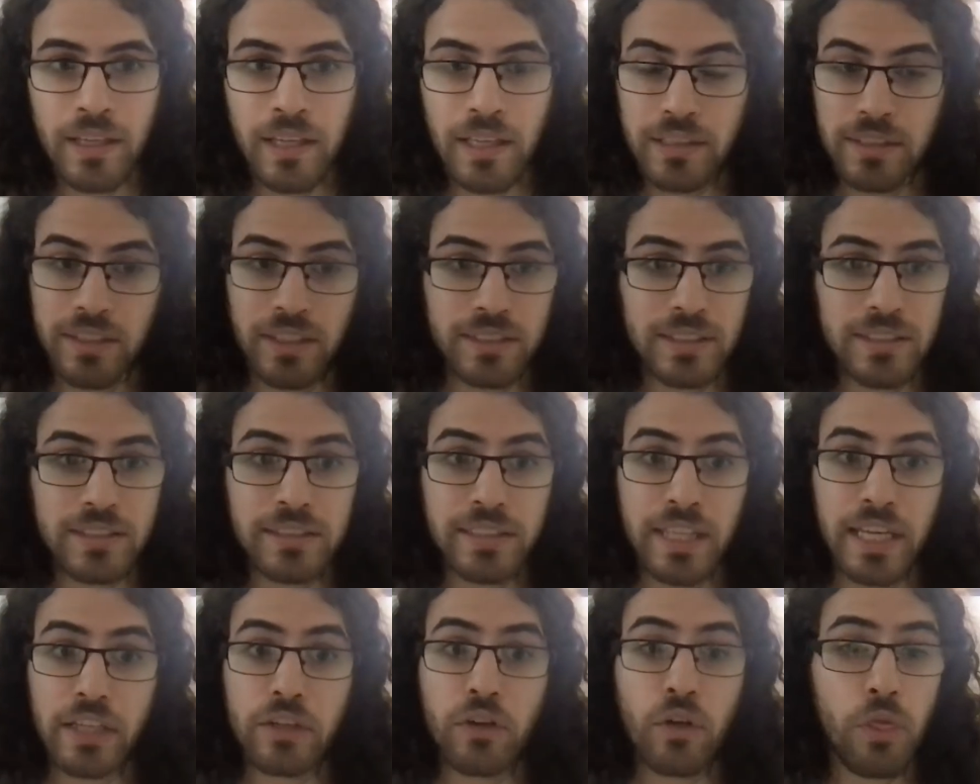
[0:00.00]
Does it
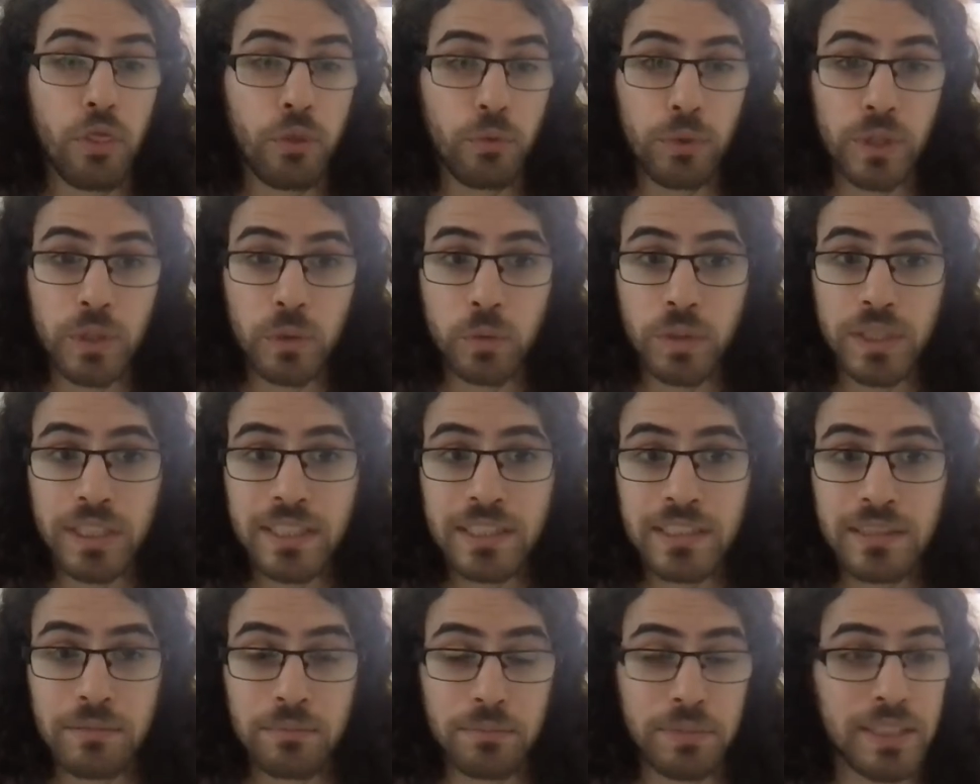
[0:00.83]
take 3
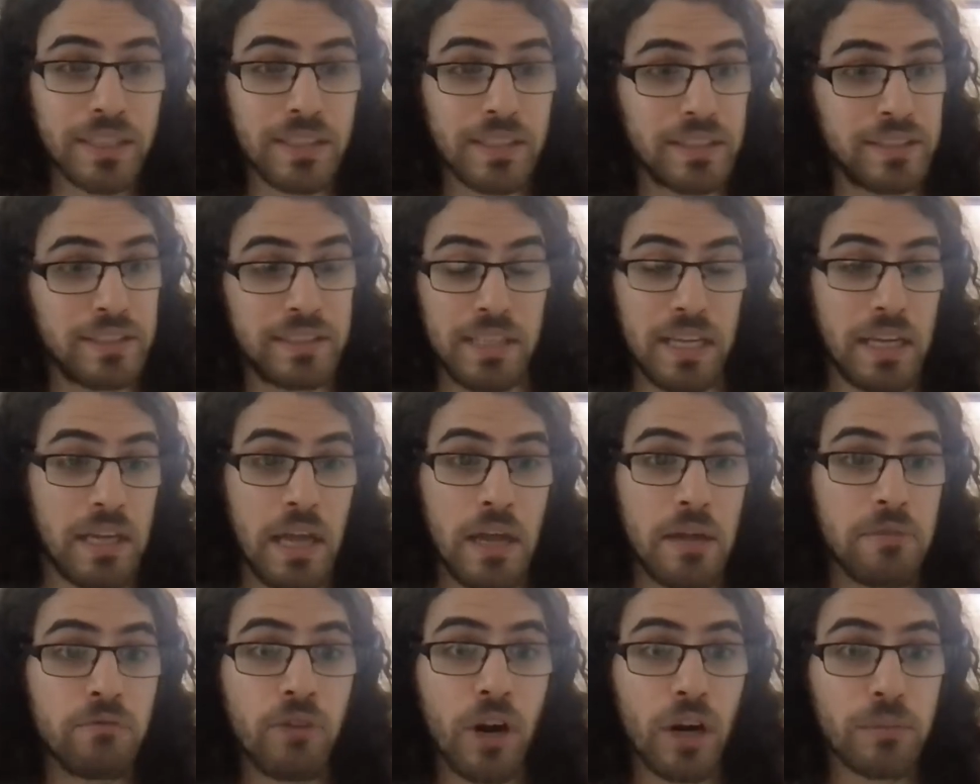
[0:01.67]
weeks because the
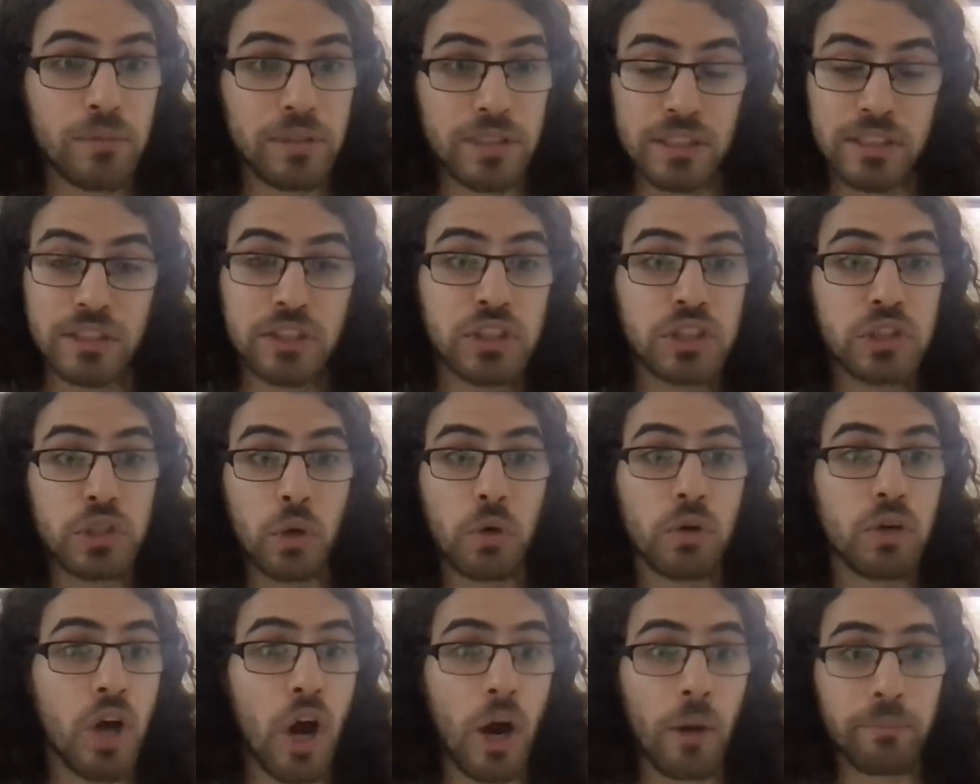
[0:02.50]
environment is so
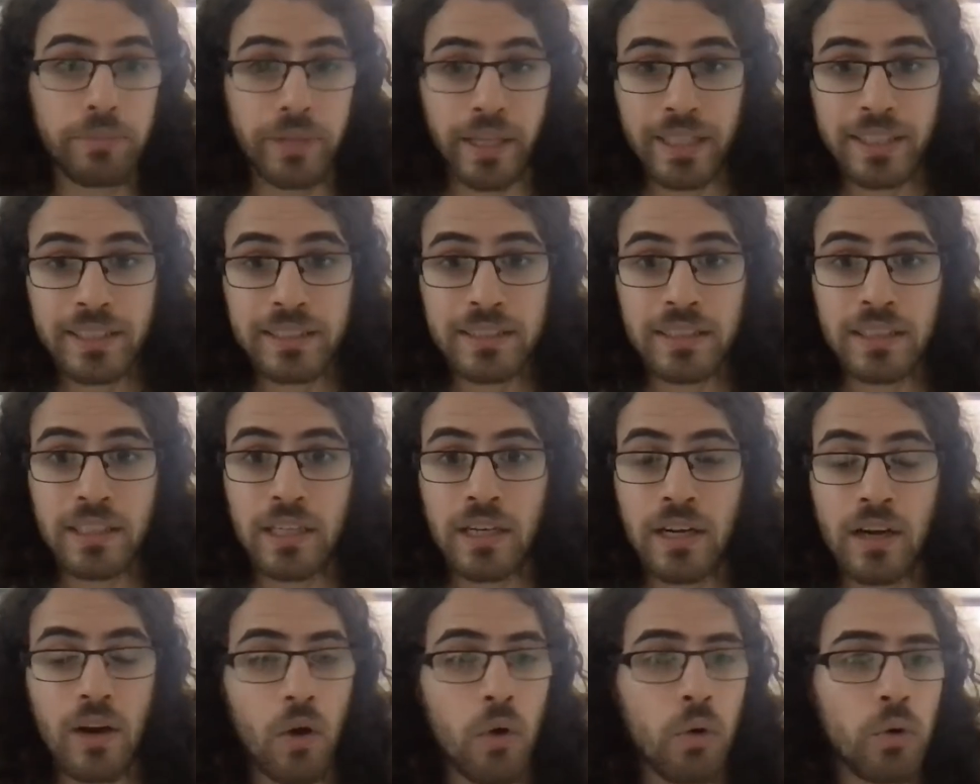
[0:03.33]
complex?
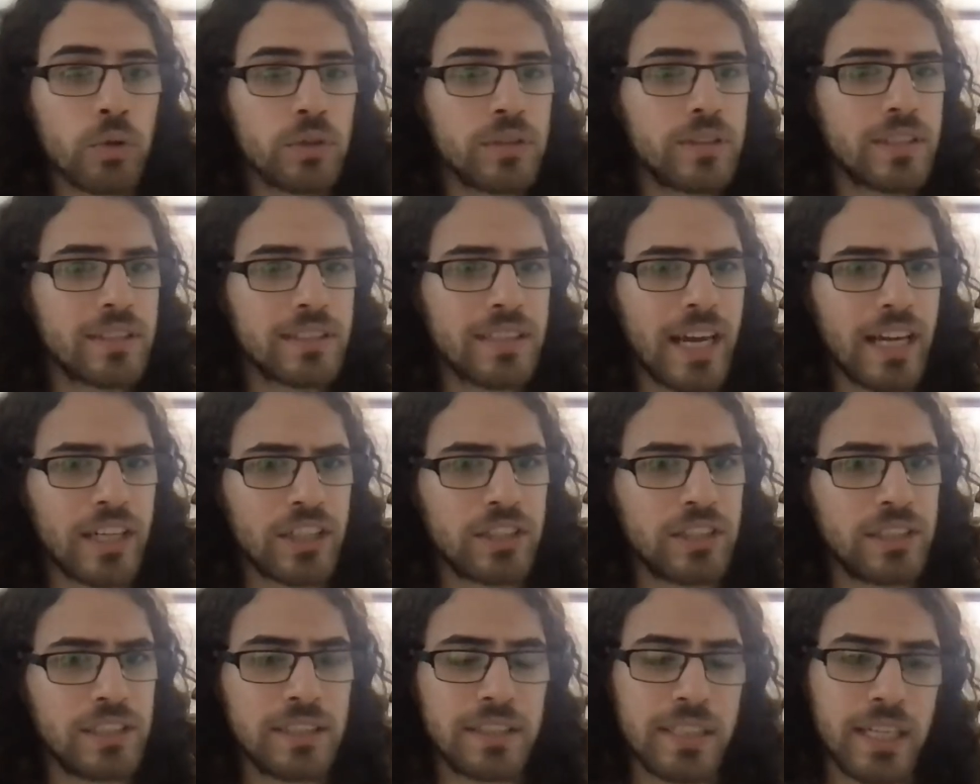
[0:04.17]
Or does it
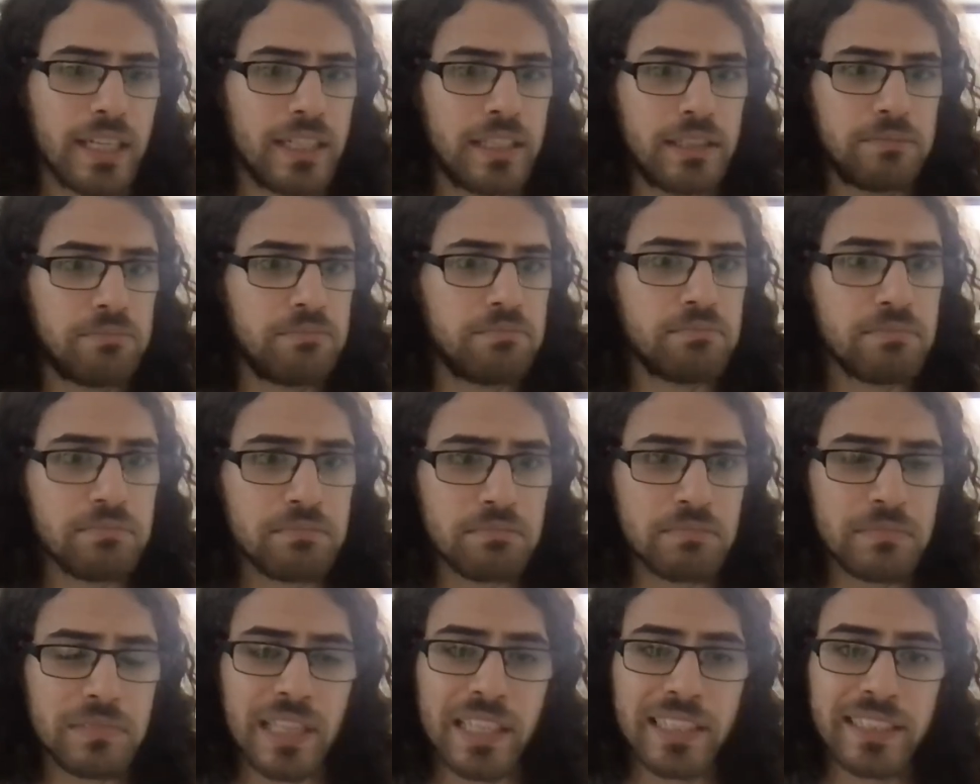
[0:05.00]
actually take
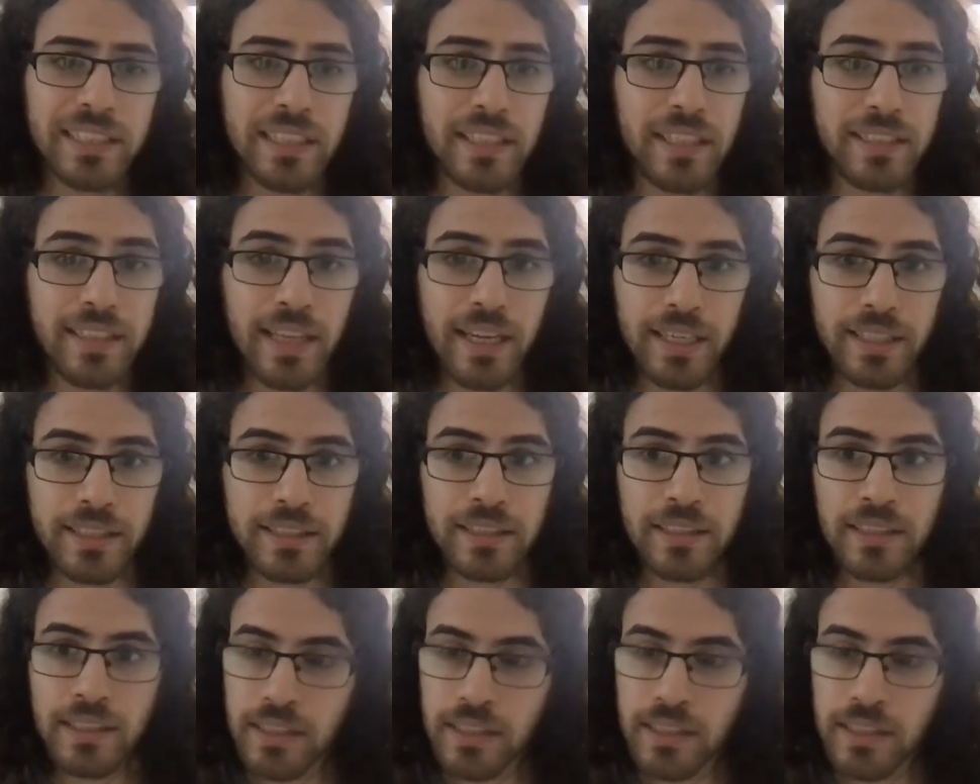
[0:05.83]
less than a day?